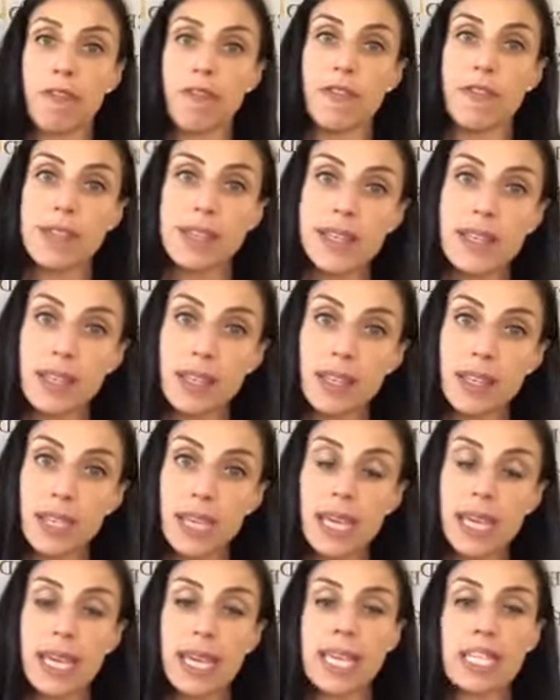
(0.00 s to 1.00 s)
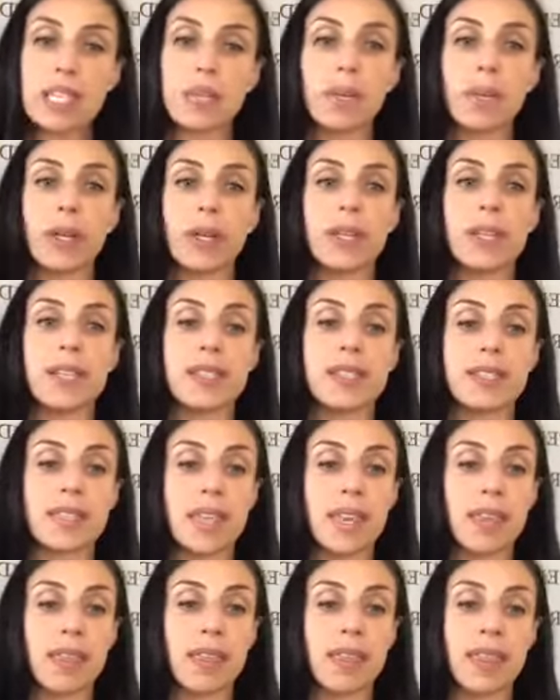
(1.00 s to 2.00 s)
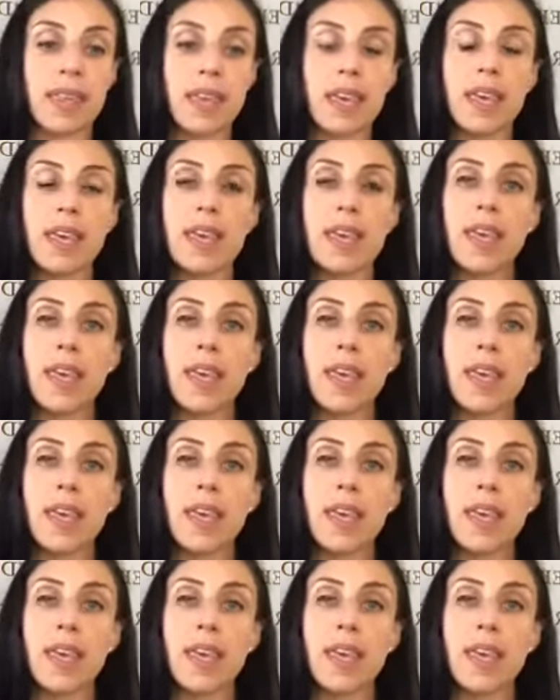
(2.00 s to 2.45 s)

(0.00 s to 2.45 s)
physically experiencing the